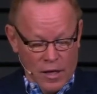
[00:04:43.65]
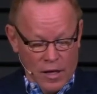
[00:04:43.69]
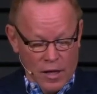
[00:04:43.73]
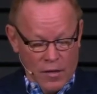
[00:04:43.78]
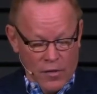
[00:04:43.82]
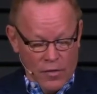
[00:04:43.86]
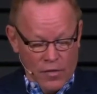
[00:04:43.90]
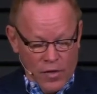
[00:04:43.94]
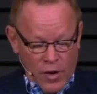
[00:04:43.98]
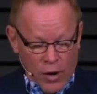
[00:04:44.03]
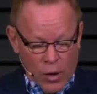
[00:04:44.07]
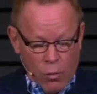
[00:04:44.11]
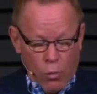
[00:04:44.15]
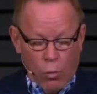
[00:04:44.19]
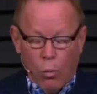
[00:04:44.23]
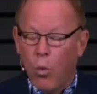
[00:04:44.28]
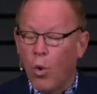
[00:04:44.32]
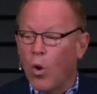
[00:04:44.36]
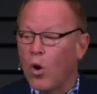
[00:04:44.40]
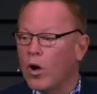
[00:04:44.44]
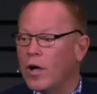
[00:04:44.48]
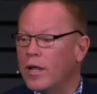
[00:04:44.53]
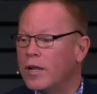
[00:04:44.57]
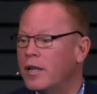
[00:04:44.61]
They're
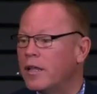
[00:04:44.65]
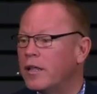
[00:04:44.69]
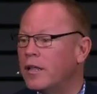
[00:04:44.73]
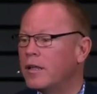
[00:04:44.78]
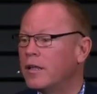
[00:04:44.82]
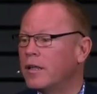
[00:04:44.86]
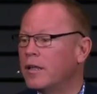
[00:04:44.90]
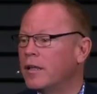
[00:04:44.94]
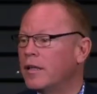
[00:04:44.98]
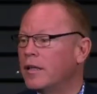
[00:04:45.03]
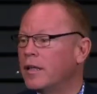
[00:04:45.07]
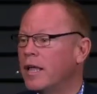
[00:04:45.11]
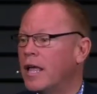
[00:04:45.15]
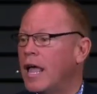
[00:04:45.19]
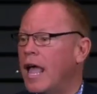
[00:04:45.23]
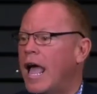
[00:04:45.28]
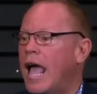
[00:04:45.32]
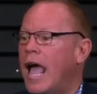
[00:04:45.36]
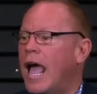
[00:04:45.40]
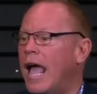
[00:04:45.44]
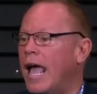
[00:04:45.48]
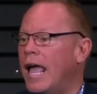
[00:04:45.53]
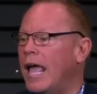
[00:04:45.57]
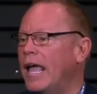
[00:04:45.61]
wood,
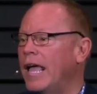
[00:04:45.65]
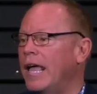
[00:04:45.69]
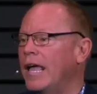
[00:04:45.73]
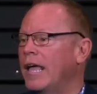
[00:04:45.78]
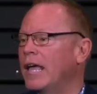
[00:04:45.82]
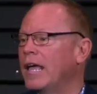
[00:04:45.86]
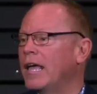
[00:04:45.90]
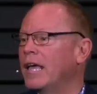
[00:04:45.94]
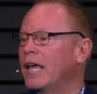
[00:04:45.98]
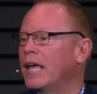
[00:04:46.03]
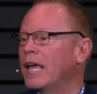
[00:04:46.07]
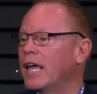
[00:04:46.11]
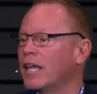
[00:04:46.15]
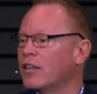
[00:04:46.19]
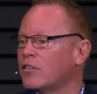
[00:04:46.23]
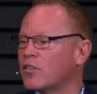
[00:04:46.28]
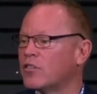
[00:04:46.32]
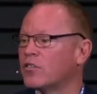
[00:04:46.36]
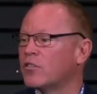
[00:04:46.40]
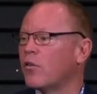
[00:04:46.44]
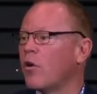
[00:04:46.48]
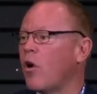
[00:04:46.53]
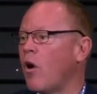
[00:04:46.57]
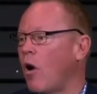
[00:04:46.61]
hay, and
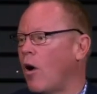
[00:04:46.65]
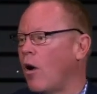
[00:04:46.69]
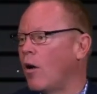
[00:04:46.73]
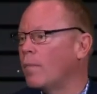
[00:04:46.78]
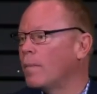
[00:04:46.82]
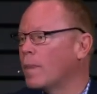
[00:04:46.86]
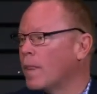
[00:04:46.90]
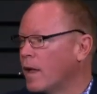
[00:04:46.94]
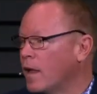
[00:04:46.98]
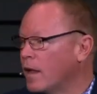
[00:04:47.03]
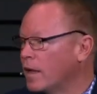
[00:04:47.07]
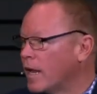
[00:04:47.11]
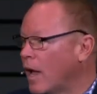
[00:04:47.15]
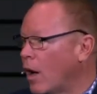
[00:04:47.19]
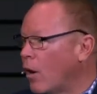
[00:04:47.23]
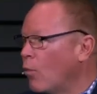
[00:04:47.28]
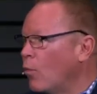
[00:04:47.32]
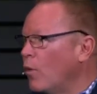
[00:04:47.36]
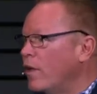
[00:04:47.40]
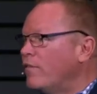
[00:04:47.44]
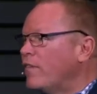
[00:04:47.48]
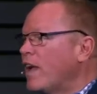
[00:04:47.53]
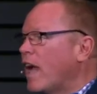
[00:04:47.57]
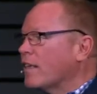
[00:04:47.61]
straw. Now,
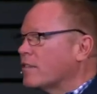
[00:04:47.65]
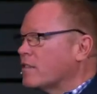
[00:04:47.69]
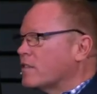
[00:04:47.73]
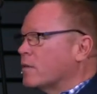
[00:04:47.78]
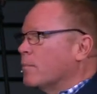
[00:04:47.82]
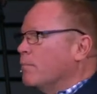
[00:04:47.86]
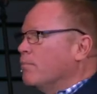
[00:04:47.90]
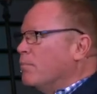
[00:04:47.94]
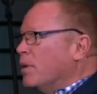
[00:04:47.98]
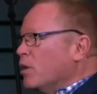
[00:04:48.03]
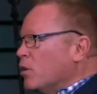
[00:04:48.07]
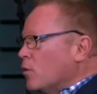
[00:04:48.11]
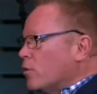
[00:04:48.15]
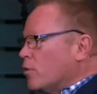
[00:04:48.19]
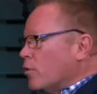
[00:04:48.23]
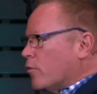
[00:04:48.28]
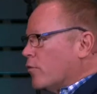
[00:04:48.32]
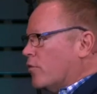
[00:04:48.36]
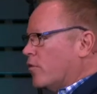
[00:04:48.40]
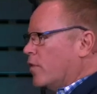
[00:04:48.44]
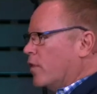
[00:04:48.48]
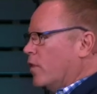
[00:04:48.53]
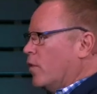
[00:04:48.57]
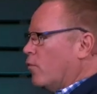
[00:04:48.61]
we've got some
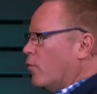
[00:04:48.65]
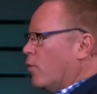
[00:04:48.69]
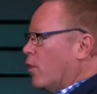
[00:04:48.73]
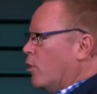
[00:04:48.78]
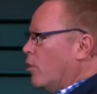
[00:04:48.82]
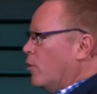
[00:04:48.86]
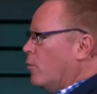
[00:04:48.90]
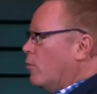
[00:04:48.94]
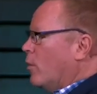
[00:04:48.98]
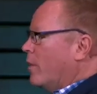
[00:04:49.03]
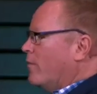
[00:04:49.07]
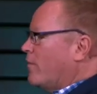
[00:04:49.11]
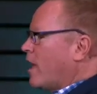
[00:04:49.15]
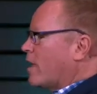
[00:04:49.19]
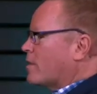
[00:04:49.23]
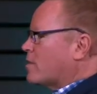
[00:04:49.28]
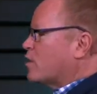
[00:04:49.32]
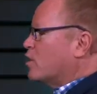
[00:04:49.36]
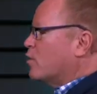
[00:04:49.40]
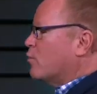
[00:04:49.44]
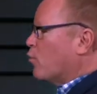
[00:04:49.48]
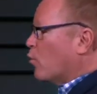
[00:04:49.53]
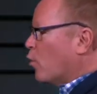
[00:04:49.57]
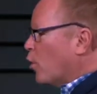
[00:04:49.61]
builders in the room. We've got
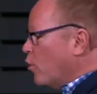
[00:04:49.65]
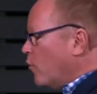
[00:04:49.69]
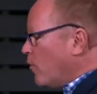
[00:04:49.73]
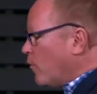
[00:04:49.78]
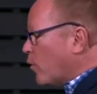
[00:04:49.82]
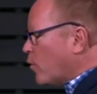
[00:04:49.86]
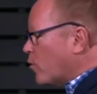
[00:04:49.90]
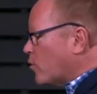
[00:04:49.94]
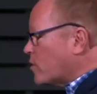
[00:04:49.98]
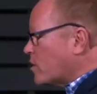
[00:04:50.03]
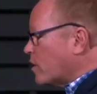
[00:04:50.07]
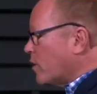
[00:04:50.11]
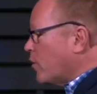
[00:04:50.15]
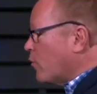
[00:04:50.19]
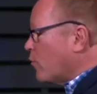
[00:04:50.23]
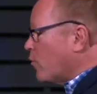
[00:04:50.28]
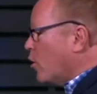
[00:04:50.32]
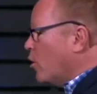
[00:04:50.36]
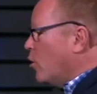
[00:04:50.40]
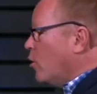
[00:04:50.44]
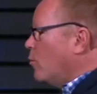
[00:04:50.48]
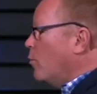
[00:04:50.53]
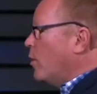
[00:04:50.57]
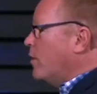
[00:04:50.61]
some roofers in the
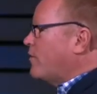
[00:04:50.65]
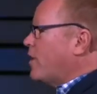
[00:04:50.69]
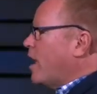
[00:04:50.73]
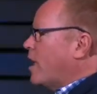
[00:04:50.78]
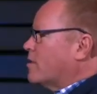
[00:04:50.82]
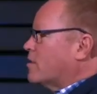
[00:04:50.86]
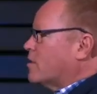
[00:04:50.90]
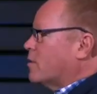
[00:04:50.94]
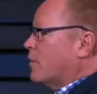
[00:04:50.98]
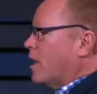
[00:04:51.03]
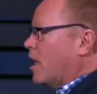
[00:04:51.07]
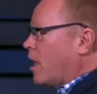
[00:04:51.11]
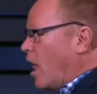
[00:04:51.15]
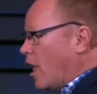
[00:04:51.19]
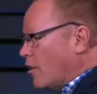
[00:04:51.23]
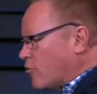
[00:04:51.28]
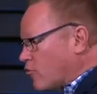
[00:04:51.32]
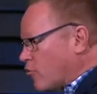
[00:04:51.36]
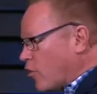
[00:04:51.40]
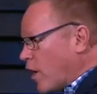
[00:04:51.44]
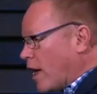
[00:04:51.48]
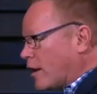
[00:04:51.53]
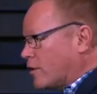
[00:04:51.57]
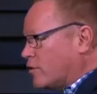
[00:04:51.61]
room. We've got some
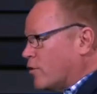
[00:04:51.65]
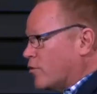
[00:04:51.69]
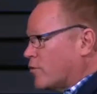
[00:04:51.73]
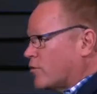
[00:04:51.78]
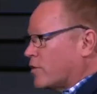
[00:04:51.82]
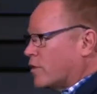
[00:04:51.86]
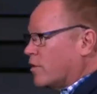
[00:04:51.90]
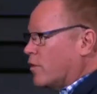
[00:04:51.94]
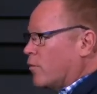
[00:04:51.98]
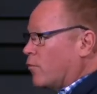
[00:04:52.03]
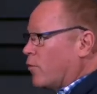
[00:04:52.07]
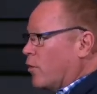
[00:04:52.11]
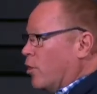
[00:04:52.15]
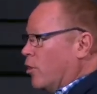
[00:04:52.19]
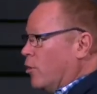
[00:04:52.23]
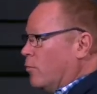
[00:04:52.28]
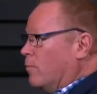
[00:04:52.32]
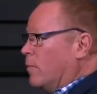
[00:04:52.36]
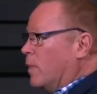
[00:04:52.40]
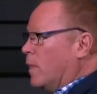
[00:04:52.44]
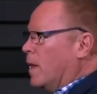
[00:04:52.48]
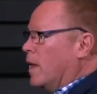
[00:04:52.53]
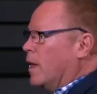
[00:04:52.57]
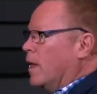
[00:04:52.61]
contractors in the
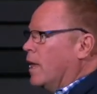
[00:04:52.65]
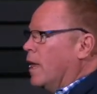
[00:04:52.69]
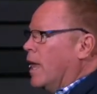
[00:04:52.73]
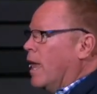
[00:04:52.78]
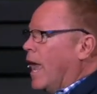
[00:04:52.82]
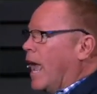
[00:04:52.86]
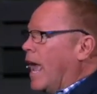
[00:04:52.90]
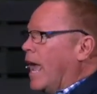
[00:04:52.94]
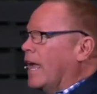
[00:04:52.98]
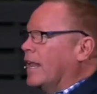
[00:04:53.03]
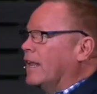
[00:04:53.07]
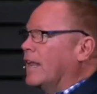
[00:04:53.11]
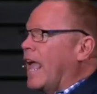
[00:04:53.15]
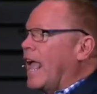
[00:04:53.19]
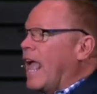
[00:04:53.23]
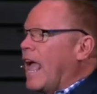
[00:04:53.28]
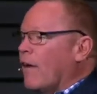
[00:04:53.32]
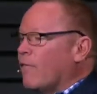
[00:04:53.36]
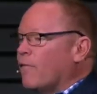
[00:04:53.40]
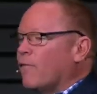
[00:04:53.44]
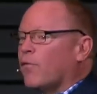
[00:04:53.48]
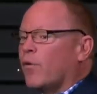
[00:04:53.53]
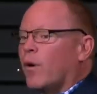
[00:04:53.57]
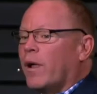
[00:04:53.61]
room. And
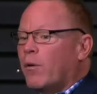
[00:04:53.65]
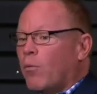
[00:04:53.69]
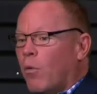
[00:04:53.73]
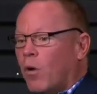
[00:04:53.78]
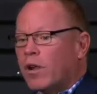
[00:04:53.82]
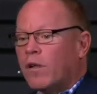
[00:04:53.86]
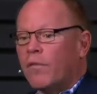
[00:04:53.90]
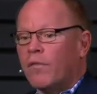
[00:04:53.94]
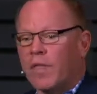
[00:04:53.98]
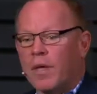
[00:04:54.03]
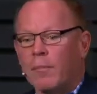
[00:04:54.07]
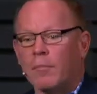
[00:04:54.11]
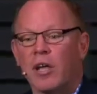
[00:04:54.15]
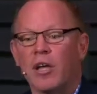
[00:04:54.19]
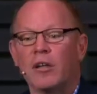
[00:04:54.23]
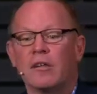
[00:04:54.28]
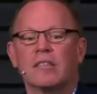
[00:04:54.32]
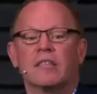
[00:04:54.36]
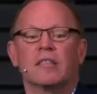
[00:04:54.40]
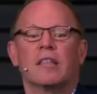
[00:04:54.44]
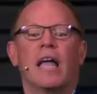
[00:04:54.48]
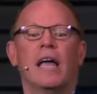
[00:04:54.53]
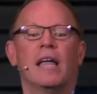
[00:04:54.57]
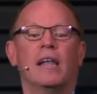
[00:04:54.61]
every one of them could
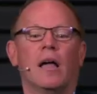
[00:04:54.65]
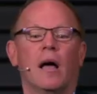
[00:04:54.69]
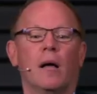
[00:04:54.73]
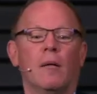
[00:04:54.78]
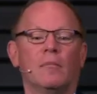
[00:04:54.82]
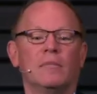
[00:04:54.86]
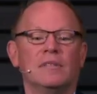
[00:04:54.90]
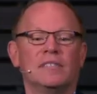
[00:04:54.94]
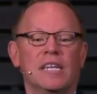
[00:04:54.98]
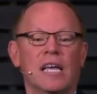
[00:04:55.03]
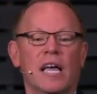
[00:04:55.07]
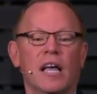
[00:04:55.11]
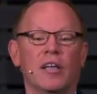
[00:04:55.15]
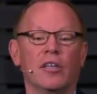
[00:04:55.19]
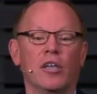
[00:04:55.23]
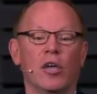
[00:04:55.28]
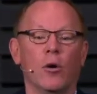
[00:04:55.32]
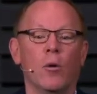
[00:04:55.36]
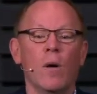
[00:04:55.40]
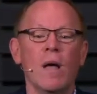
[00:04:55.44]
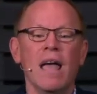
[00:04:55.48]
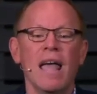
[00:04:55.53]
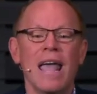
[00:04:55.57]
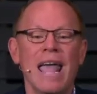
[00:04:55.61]
stand up and tell
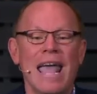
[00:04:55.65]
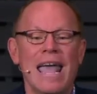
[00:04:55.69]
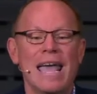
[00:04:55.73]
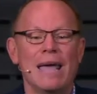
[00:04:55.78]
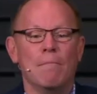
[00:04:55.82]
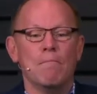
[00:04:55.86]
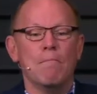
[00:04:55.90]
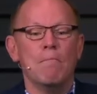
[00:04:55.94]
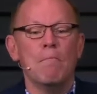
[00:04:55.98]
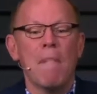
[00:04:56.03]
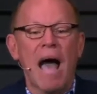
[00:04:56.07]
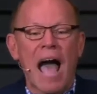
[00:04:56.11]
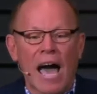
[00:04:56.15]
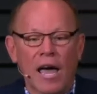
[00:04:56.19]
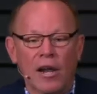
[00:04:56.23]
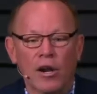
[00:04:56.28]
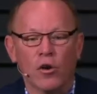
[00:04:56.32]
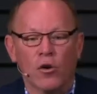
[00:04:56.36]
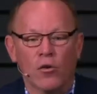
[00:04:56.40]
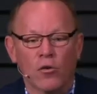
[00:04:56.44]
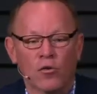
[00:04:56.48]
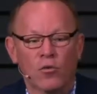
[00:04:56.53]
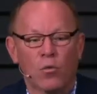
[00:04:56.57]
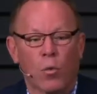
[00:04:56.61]
you it
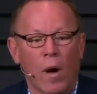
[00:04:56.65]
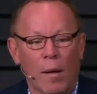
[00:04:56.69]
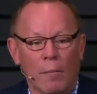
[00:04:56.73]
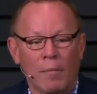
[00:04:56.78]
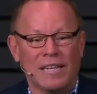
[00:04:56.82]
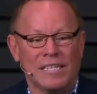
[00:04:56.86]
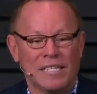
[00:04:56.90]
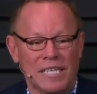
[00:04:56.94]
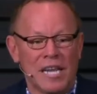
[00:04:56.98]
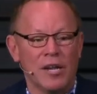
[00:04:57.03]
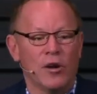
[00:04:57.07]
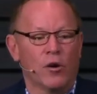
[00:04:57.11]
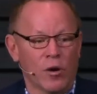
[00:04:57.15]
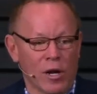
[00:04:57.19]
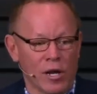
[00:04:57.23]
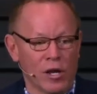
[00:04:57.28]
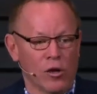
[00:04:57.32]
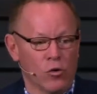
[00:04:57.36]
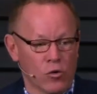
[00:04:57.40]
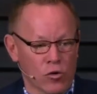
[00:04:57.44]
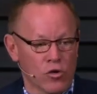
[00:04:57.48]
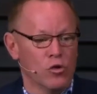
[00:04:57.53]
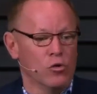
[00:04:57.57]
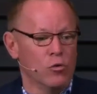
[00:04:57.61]
matters what
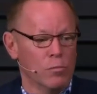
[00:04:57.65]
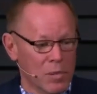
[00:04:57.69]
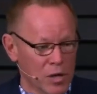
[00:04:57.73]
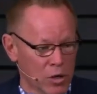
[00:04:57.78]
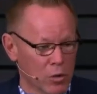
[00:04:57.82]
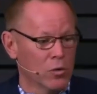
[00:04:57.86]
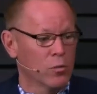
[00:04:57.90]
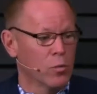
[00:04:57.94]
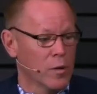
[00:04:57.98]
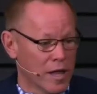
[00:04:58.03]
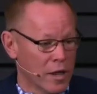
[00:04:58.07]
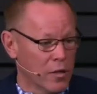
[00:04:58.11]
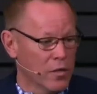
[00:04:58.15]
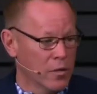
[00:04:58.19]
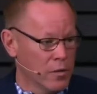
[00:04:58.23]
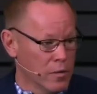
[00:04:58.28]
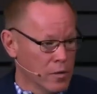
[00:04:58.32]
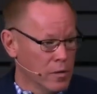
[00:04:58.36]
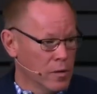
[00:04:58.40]
materials you build with.